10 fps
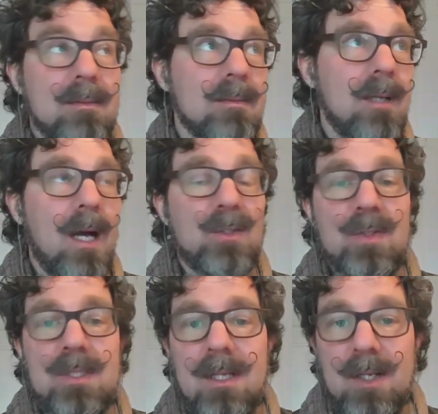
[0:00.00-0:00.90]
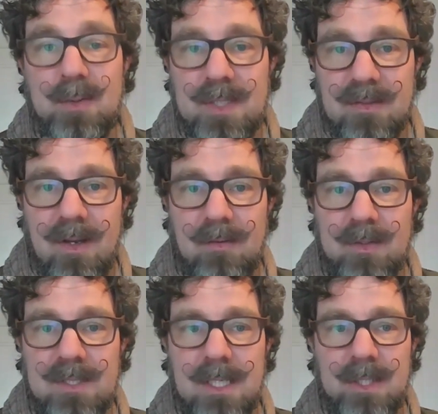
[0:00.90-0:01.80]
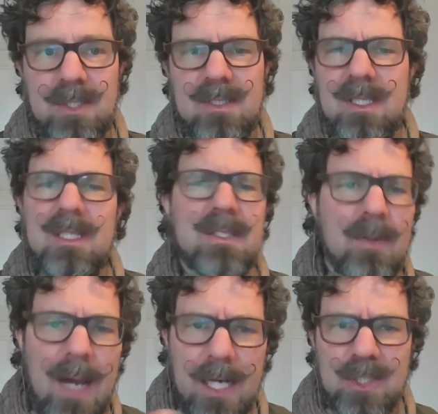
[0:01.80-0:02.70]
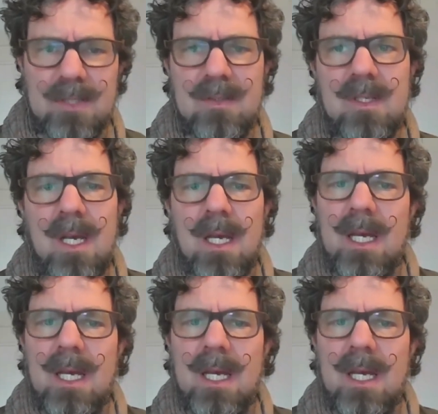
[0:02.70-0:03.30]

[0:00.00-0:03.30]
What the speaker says: hundreds and hundreds of conversations and interactions